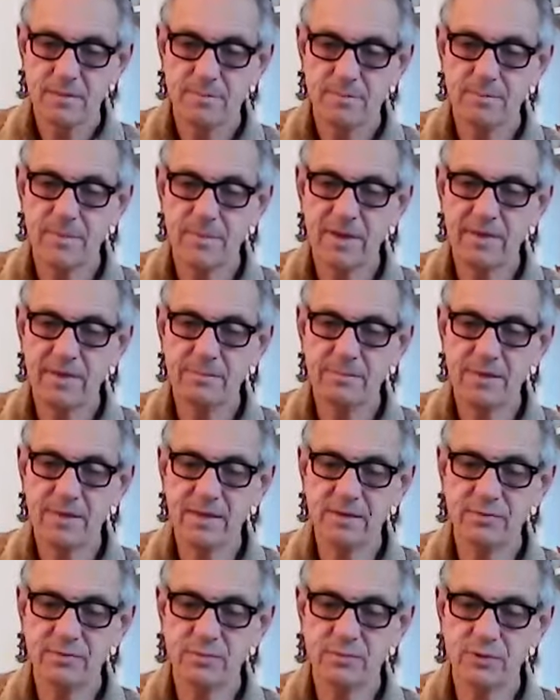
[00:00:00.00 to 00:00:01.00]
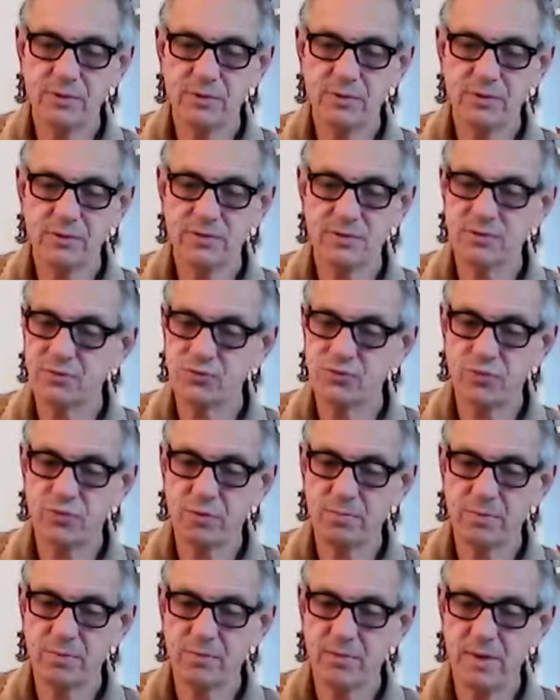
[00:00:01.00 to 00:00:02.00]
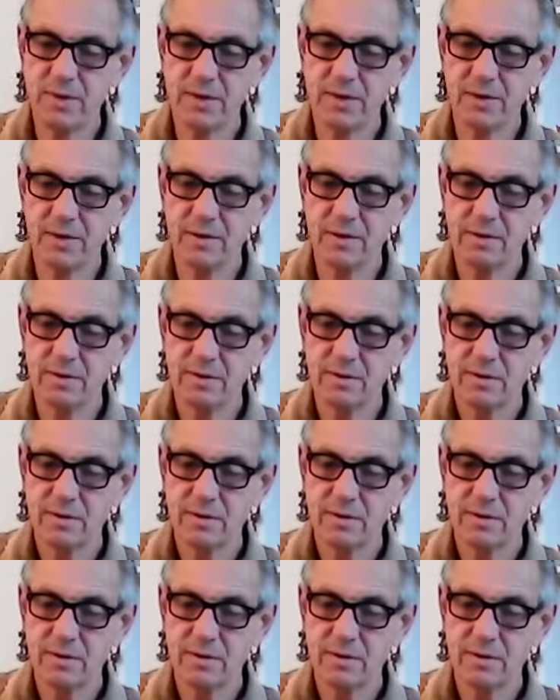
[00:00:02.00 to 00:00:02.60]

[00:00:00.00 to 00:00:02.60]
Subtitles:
Man-made worlds drop away.